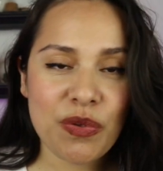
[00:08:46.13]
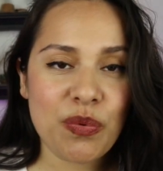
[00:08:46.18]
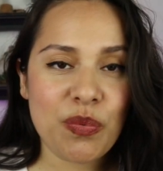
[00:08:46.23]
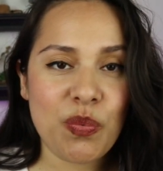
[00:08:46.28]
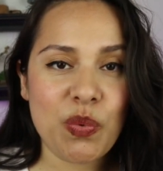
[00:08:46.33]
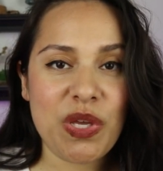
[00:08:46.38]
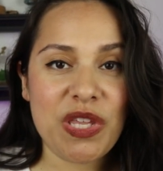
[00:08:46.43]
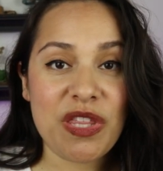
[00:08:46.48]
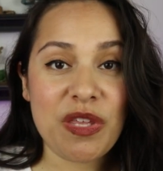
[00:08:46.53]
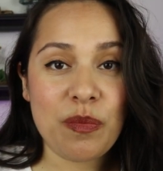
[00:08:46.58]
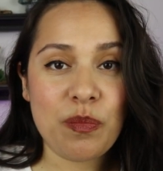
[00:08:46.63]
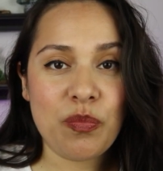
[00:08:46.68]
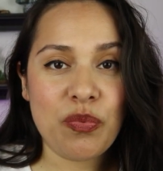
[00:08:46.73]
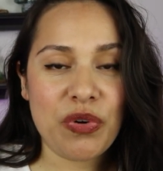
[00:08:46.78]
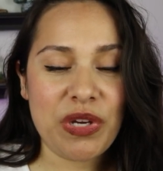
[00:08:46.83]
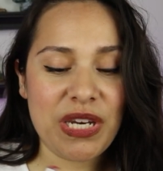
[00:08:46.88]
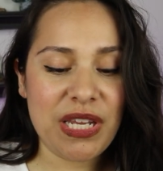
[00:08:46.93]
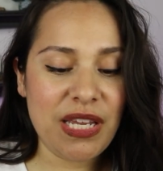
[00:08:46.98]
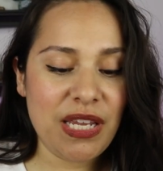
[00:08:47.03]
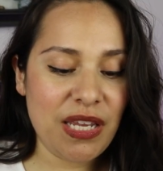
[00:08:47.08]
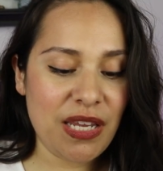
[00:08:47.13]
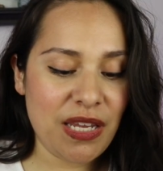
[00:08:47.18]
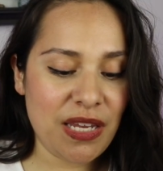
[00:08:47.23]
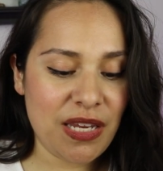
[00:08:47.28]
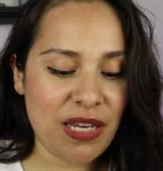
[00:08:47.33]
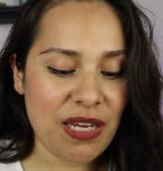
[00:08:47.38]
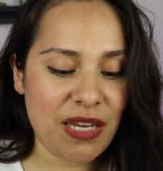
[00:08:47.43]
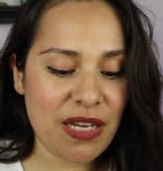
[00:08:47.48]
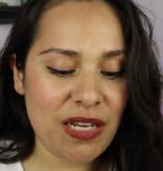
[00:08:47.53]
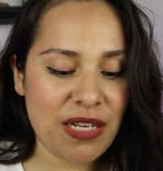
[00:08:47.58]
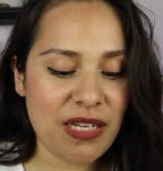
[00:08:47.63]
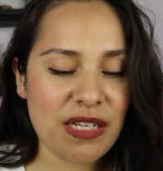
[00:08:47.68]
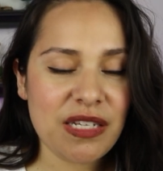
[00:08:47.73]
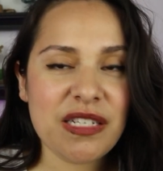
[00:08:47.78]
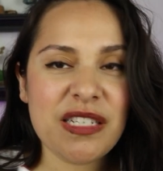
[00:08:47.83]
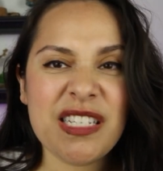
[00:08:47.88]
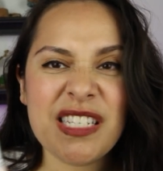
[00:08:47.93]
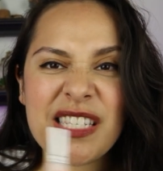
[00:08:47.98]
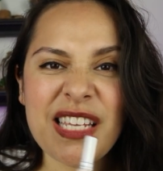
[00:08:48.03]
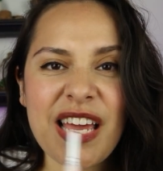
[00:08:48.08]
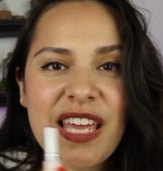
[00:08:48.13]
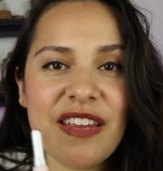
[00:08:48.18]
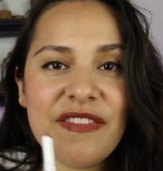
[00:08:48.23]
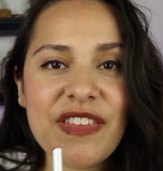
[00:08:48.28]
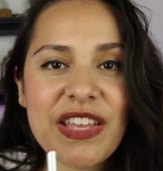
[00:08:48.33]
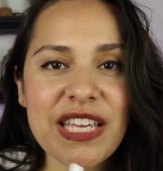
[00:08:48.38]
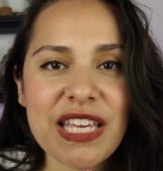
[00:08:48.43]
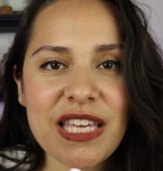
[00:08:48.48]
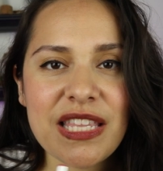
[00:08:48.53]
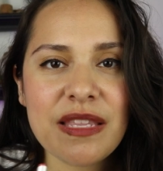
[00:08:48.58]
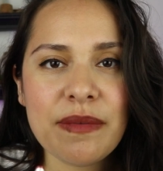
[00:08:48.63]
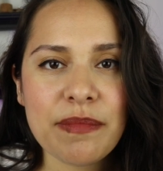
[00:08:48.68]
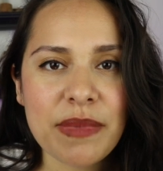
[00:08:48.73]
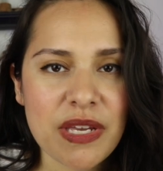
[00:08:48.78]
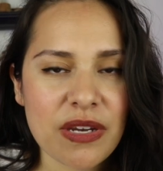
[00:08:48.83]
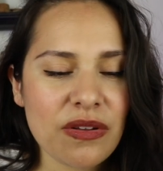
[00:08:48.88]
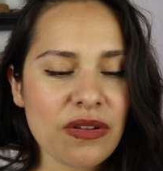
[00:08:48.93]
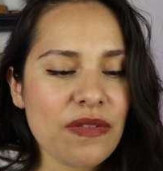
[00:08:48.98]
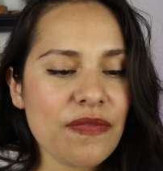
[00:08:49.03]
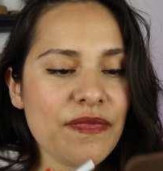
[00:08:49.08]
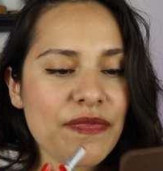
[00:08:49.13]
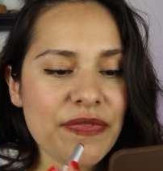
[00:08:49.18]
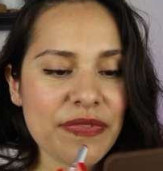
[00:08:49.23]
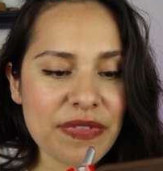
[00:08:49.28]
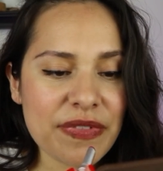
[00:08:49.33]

with Pretty, just kind of like in the middle.